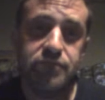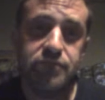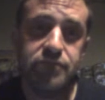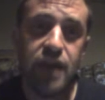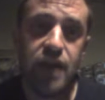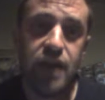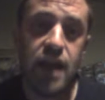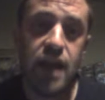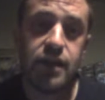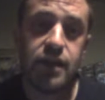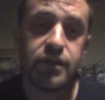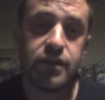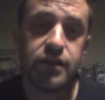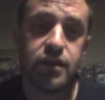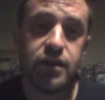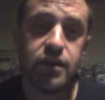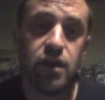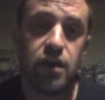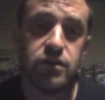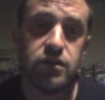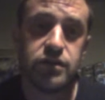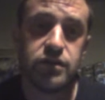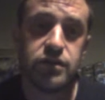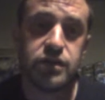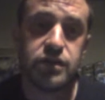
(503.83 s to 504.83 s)
and
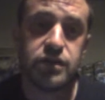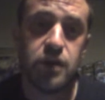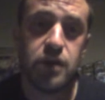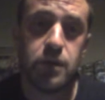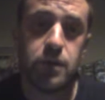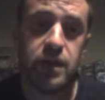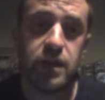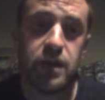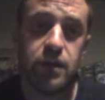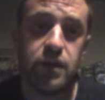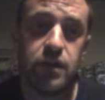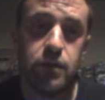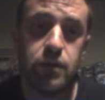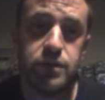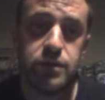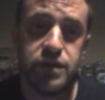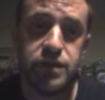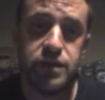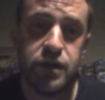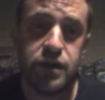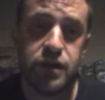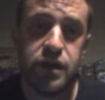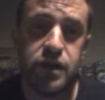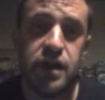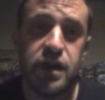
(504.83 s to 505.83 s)
calls Tony a
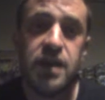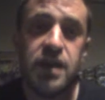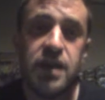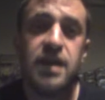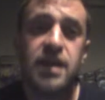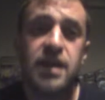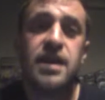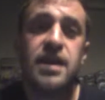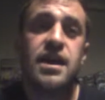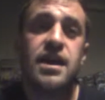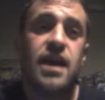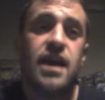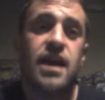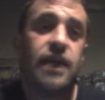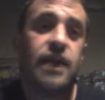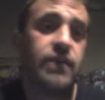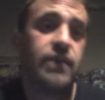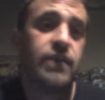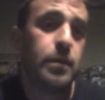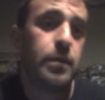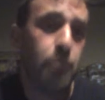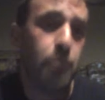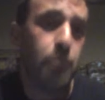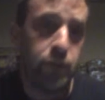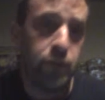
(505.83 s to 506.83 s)
loser. And they
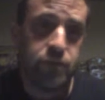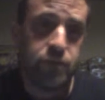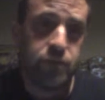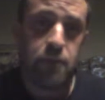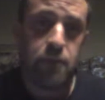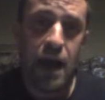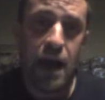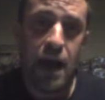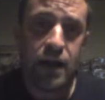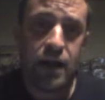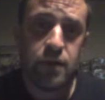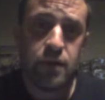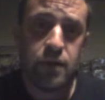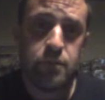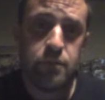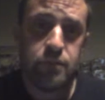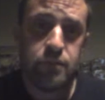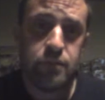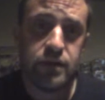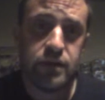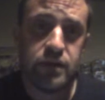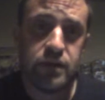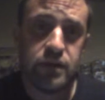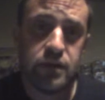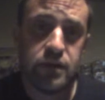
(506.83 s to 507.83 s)
both mock him a little